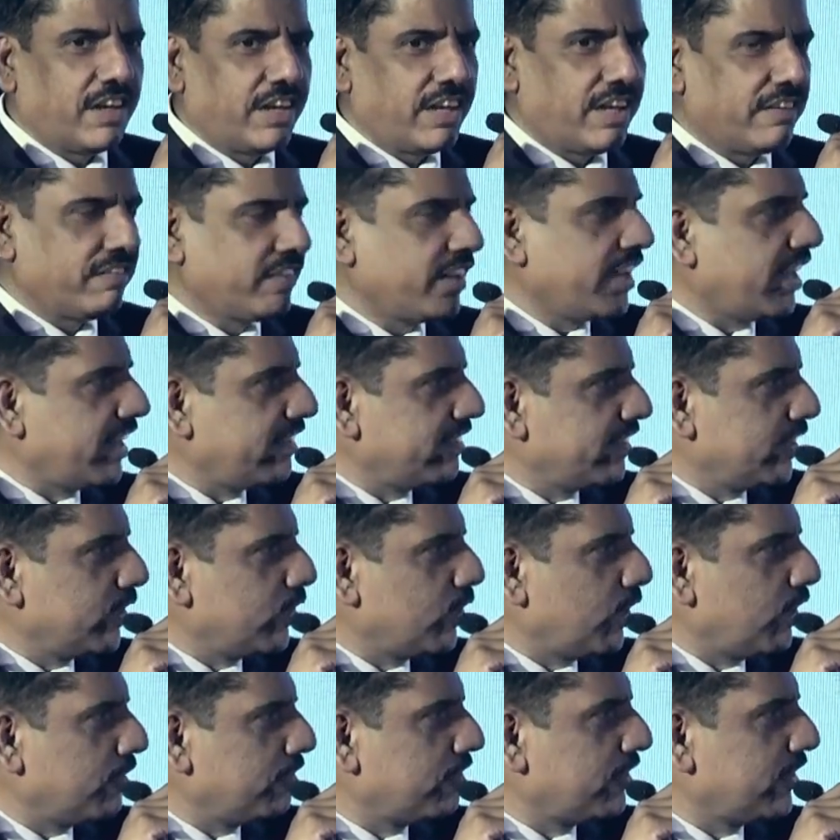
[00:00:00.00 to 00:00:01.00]
all the
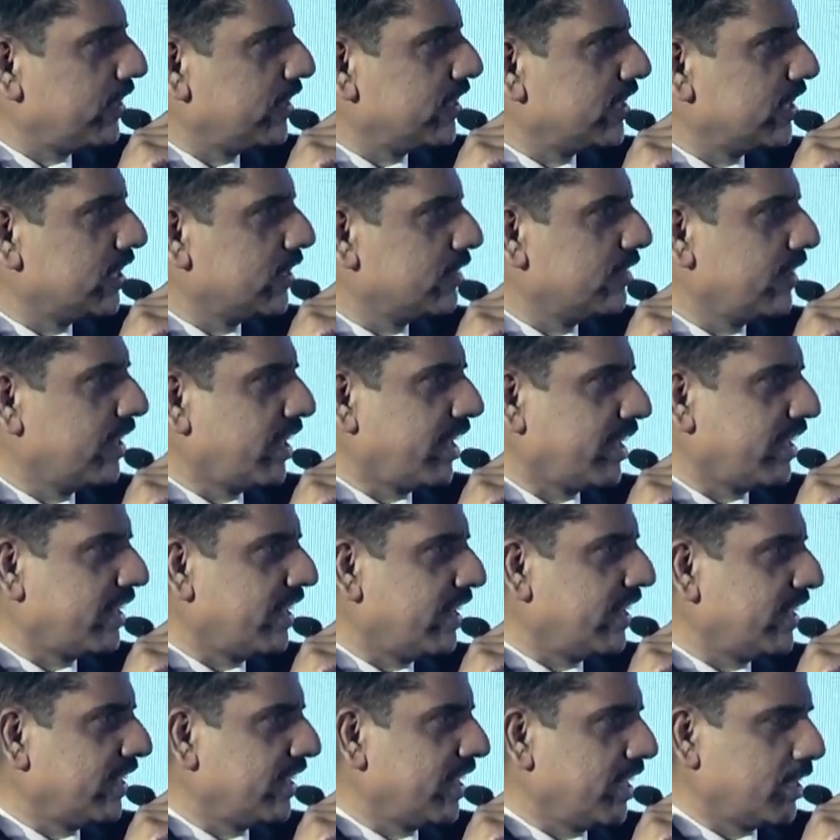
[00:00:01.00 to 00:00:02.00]
tracks have done
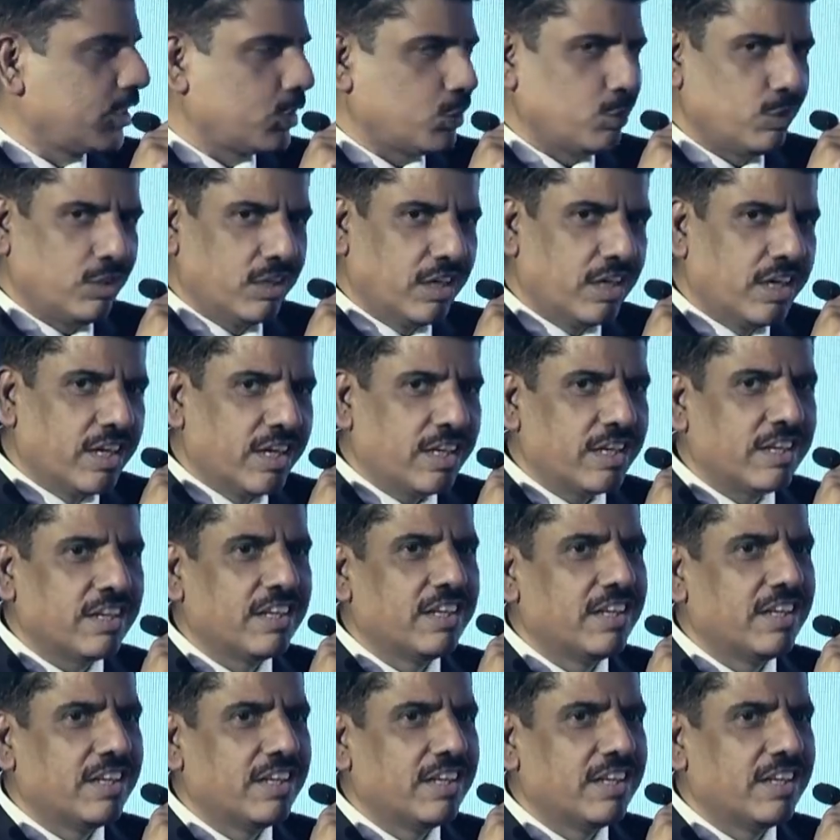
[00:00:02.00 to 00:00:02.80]
extremely well,